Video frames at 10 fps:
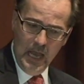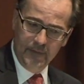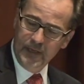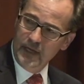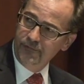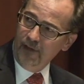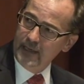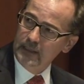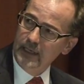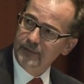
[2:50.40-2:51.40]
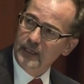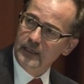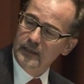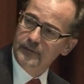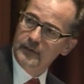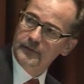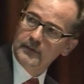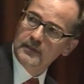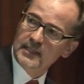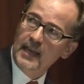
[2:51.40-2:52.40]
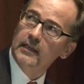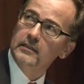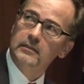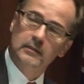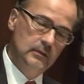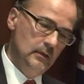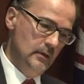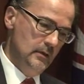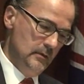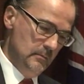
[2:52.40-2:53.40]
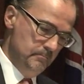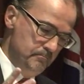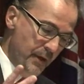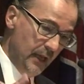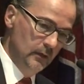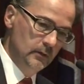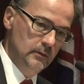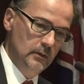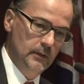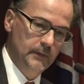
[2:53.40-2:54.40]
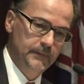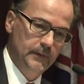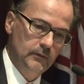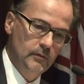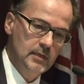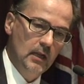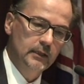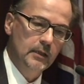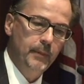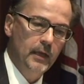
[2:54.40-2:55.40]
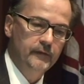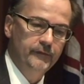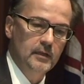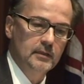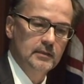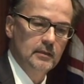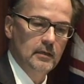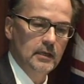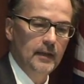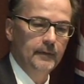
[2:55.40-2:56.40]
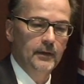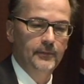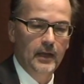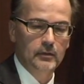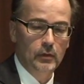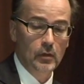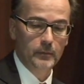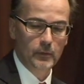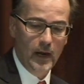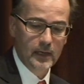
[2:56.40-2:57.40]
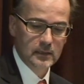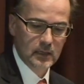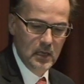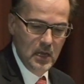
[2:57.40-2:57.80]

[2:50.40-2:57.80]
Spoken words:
And then finally, the second pillar of the resulting benefits giving effect to human rights.